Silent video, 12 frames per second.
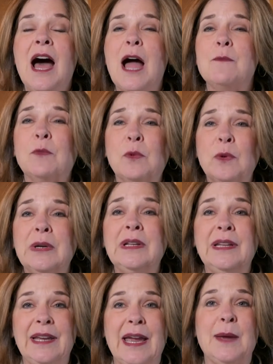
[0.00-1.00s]
I'm
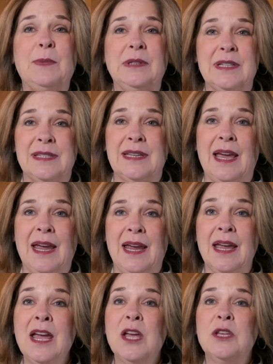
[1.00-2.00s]
really able to
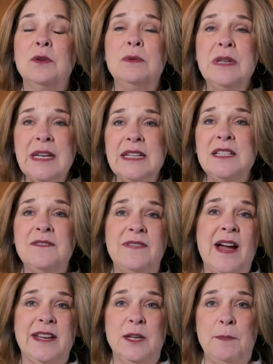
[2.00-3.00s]
say, you need to
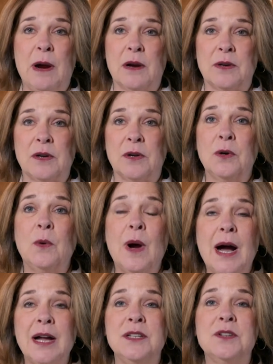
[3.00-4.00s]
find a partner who
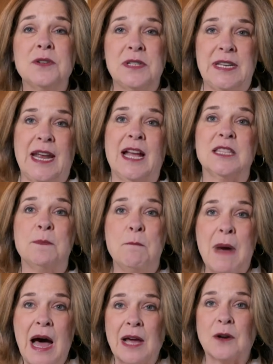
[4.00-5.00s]
understands
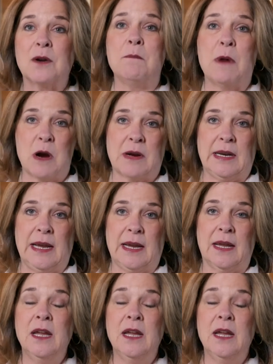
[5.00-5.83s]
modern marketing.